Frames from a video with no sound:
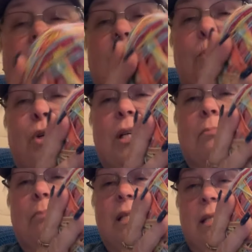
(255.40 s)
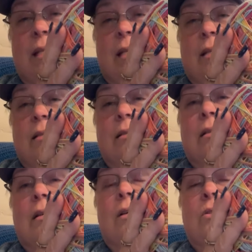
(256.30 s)
pretty busy.
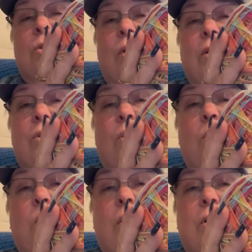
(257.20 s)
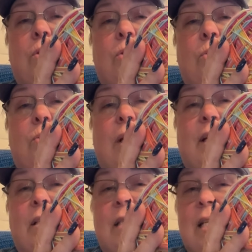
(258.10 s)
So I don't want to do
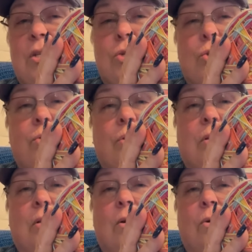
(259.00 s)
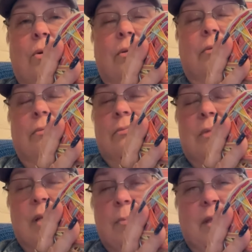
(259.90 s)
like a t-shirt or
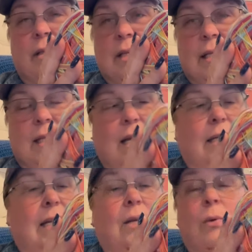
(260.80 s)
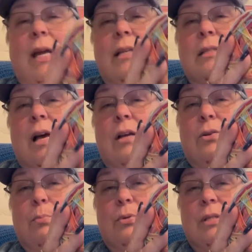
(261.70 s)
something like that. Anyway, it's
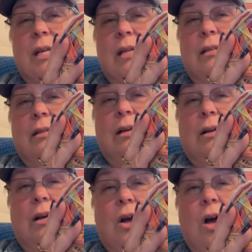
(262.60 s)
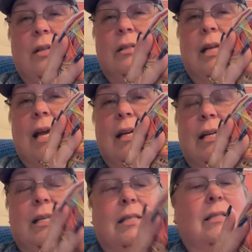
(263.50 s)
100% cotton and
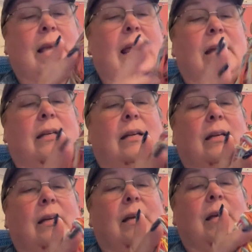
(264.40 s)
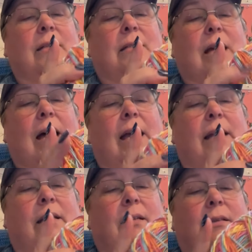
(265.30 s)
it is hand
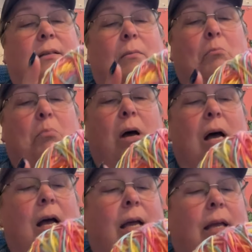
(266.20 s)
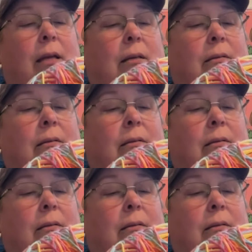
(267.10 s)
dyed by